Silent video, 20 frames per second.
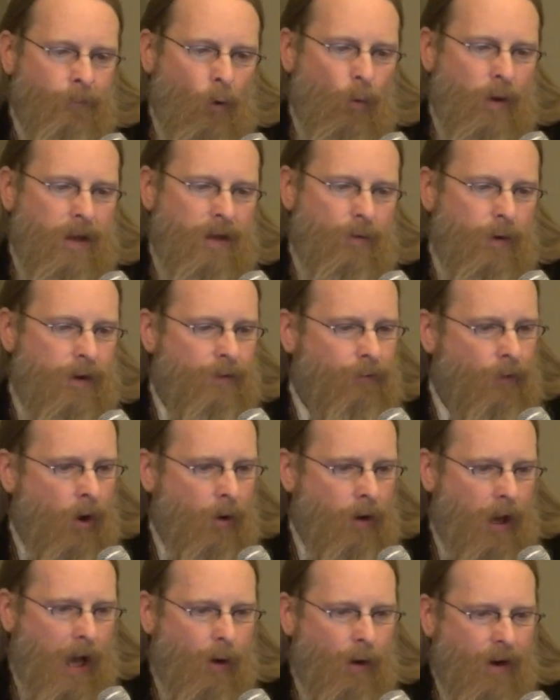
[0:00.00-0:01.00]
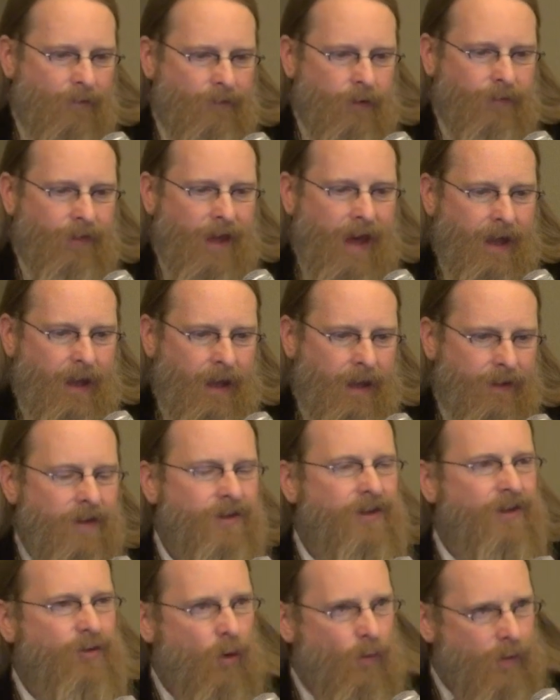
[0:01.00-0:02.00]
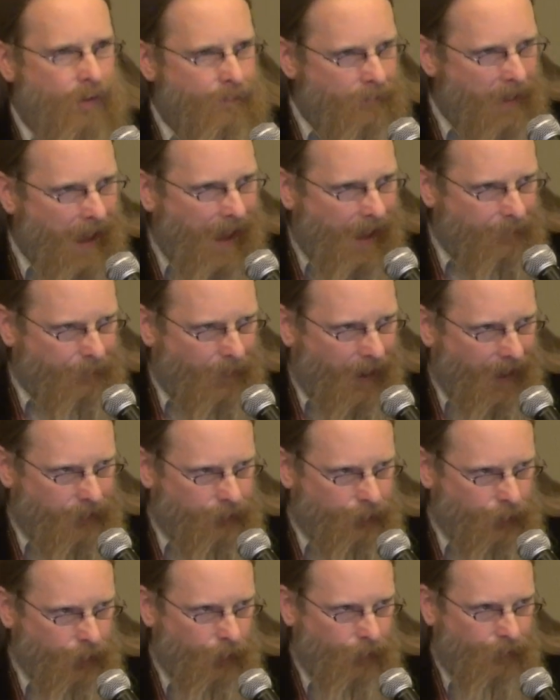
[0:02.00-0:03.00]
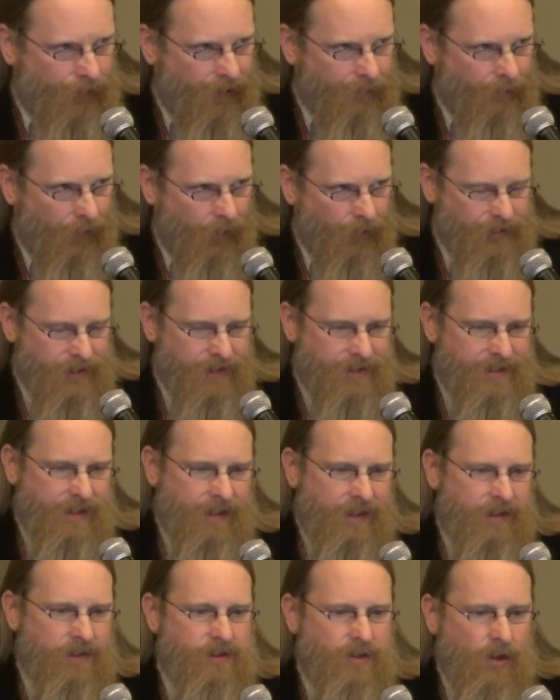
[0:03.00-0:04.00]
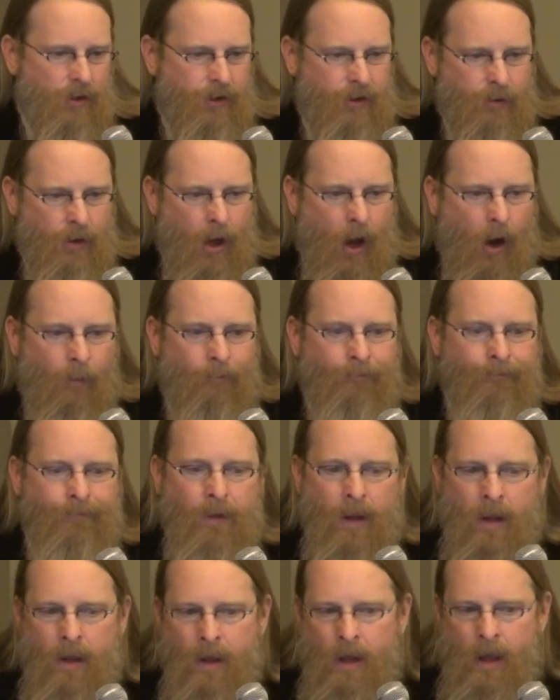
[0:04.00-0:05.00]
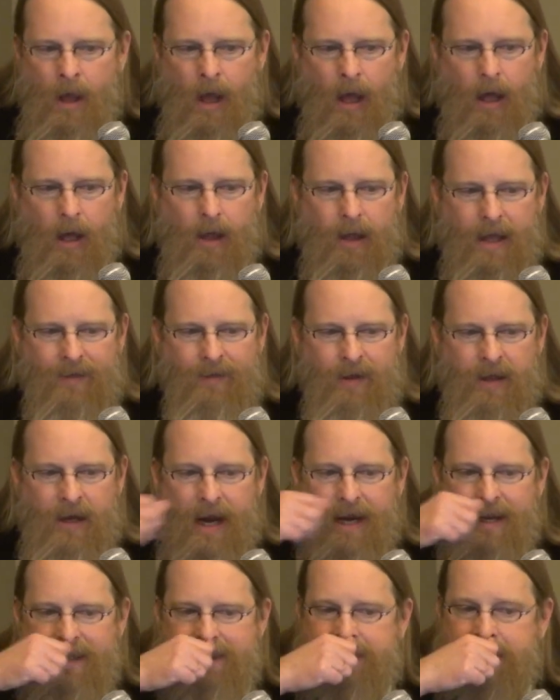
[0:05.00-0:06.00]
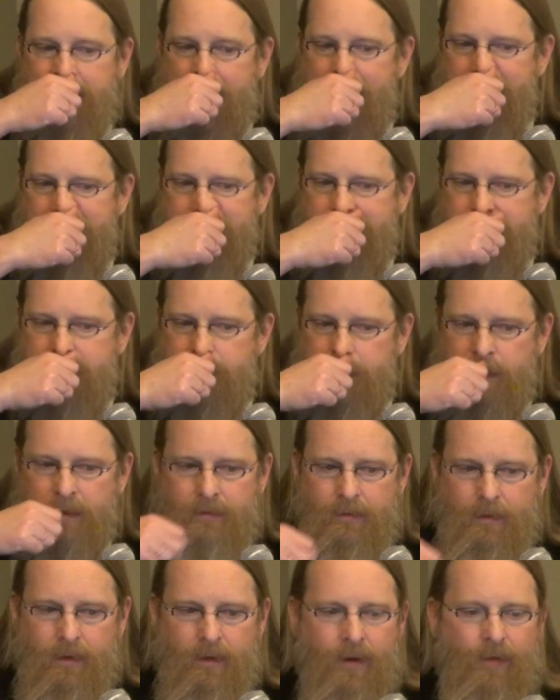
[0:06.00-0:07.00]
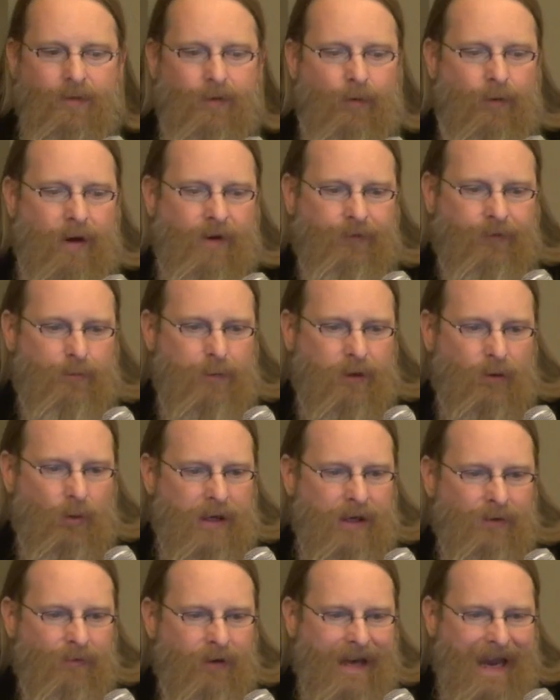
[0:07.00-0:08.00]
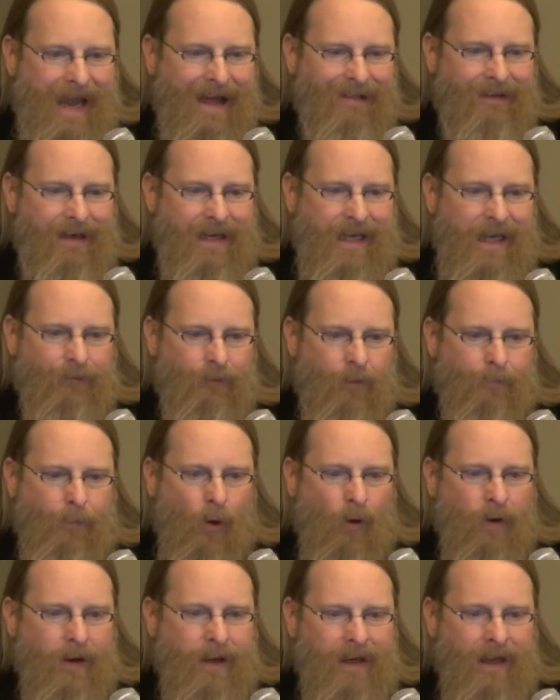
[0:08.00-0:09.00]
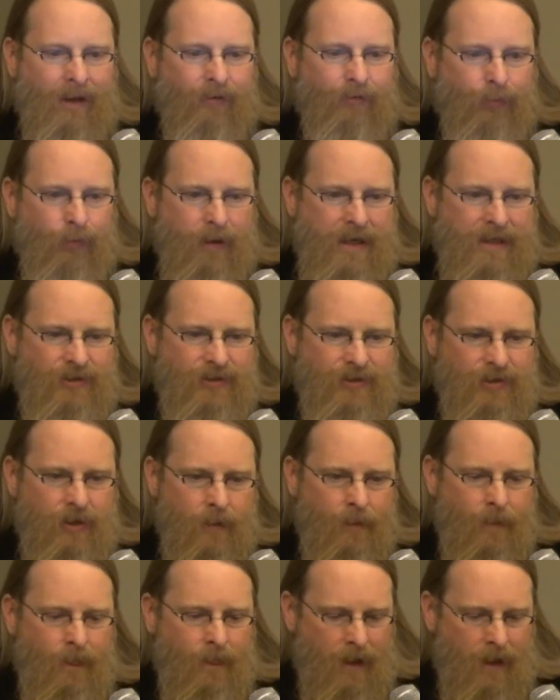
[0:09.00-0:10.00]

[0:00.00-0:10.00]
We wrote, however, that, and this is what we meant by truth emergency, so you know. In the United States, the rift between reality and reporting has reached